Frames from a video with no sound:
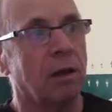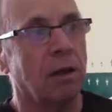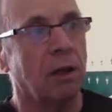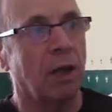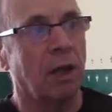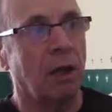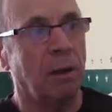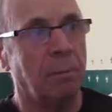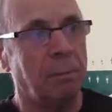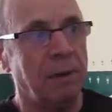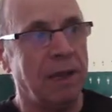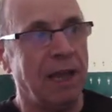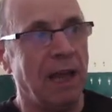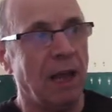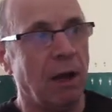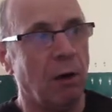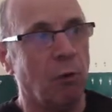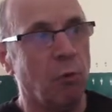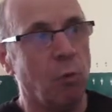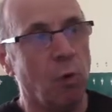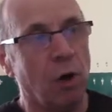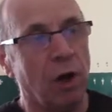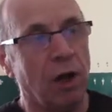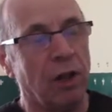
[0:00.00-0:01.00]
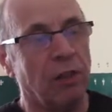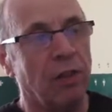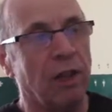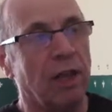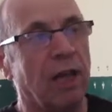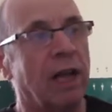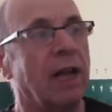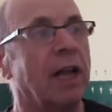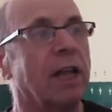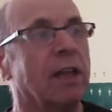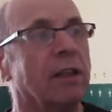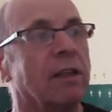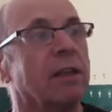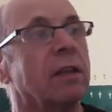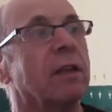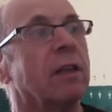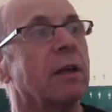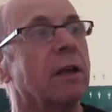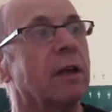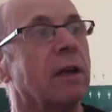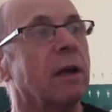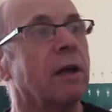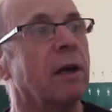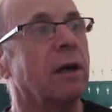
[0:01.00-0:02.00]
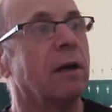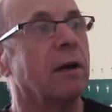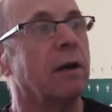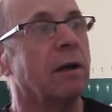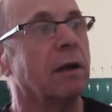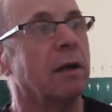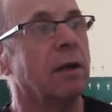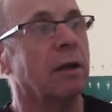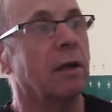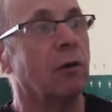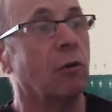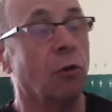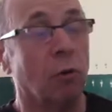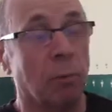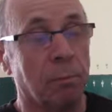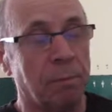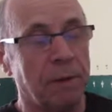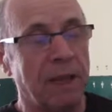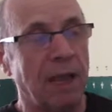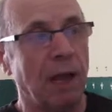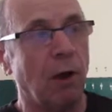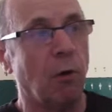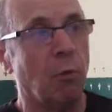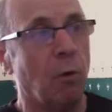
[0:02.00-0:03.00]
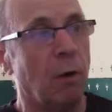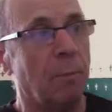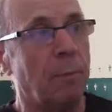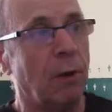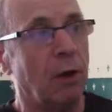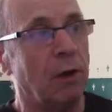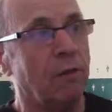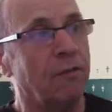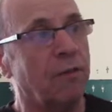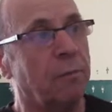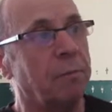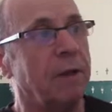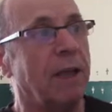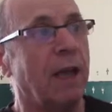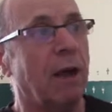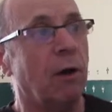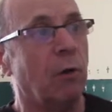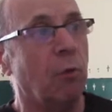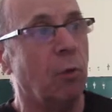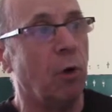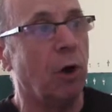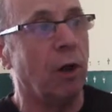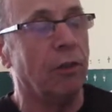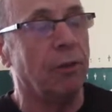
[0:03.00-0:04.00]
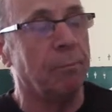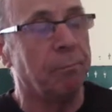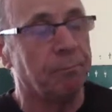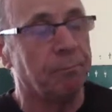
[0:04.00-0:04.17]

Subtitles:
BL1 and or both BL1.